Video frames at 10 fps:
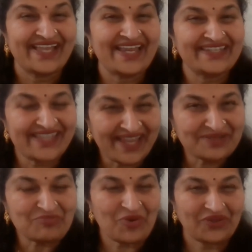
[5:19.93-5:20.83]
at
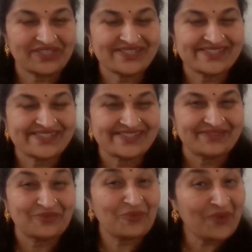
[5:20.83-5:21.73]
that point,
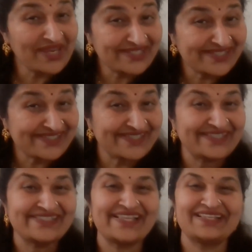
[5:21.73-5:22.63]
waited till
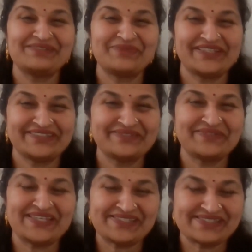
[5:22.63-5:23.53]
his elder brother
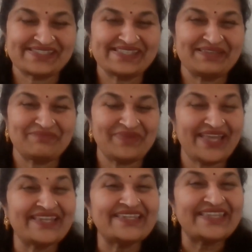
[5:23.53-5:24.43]
went to sleep
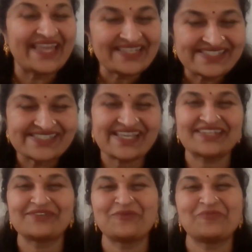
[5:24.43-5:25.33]
and then
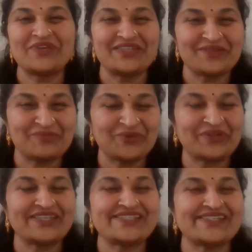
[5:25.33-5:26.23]
started opening the
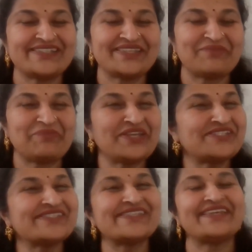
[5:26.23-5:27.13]
book and turning the
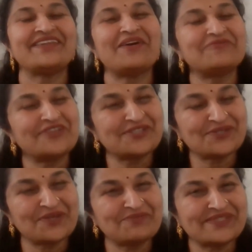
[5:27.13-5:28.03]
pages and laughing
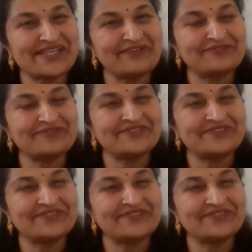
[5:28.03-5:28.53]
to himself.